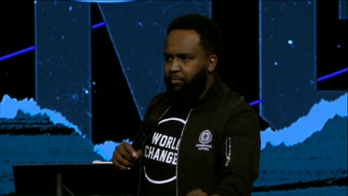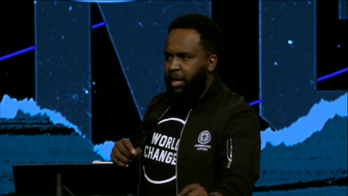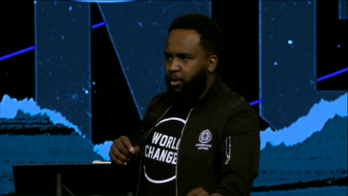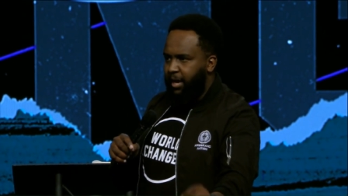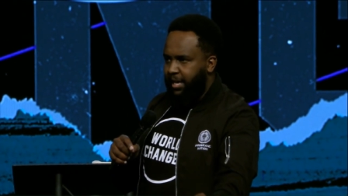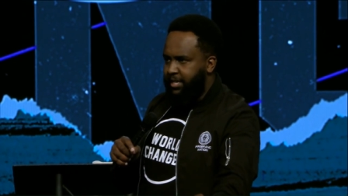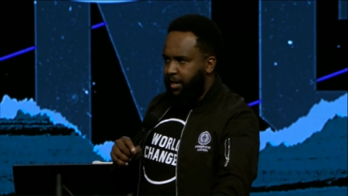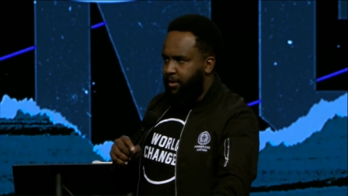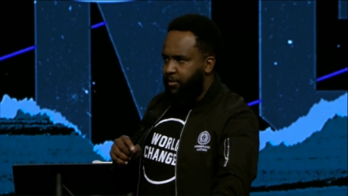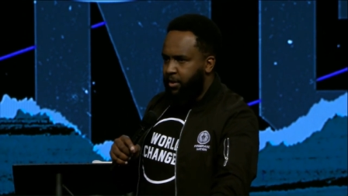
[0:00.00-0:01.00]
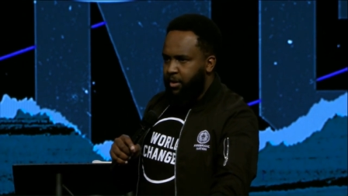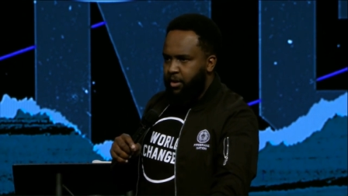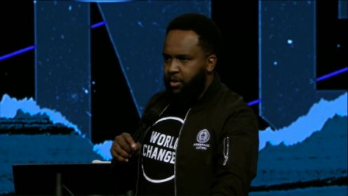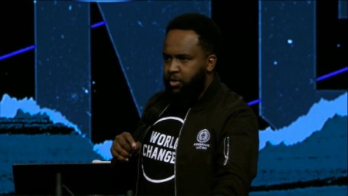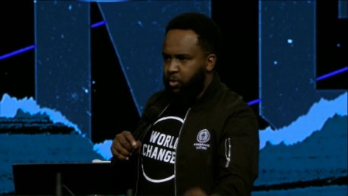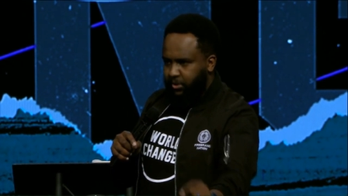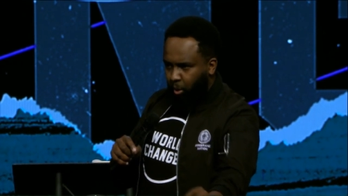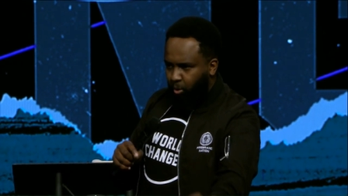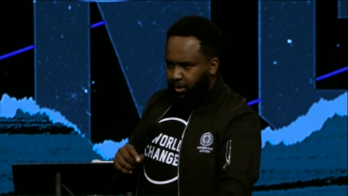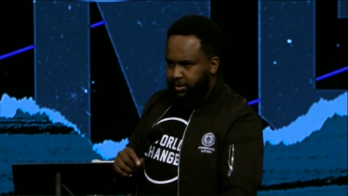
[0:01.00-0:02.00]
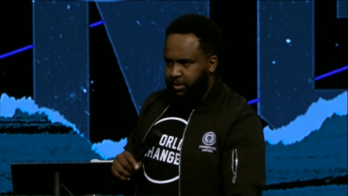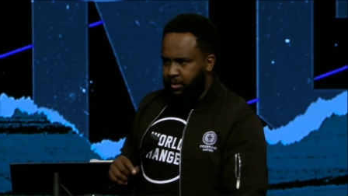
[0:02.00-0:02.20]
be connected to souls.